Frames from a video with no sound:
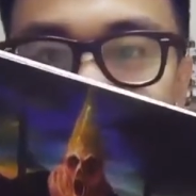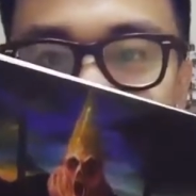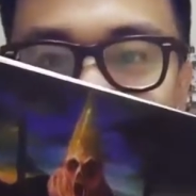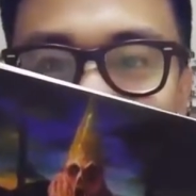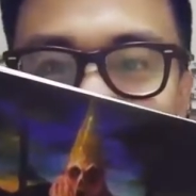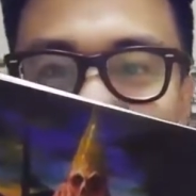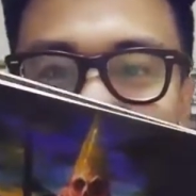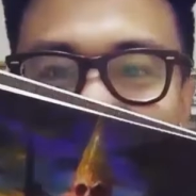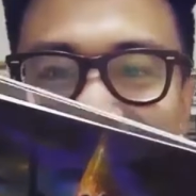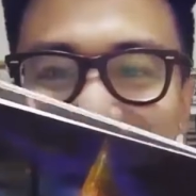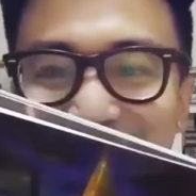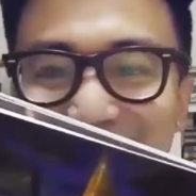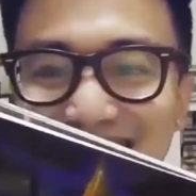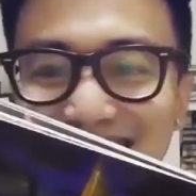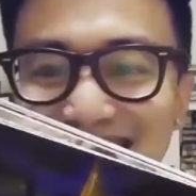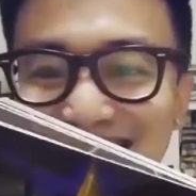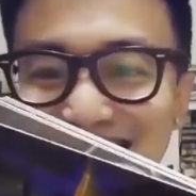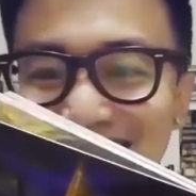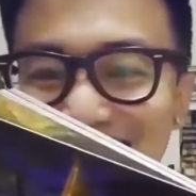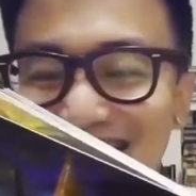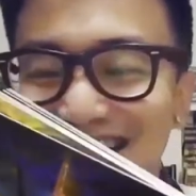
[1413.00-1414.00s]
does it contain?
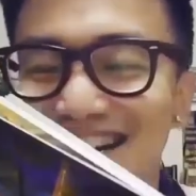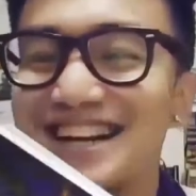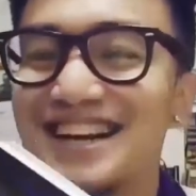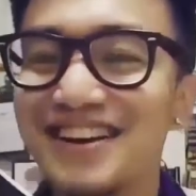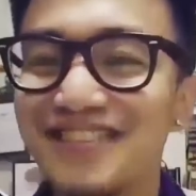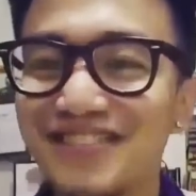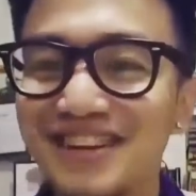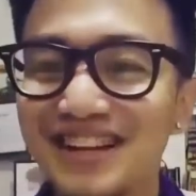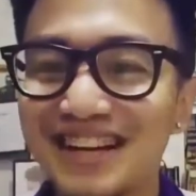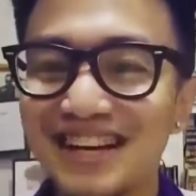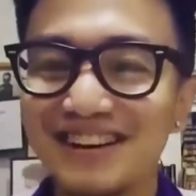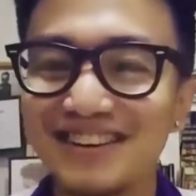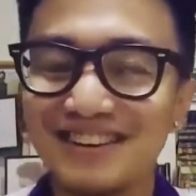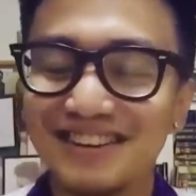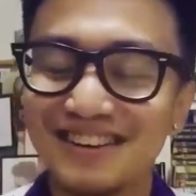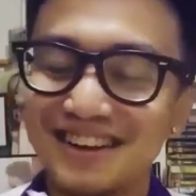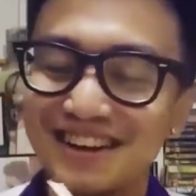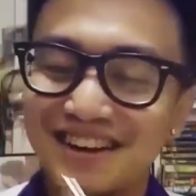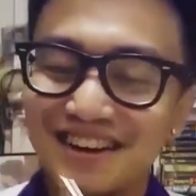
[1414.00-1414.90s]
Didn't even count.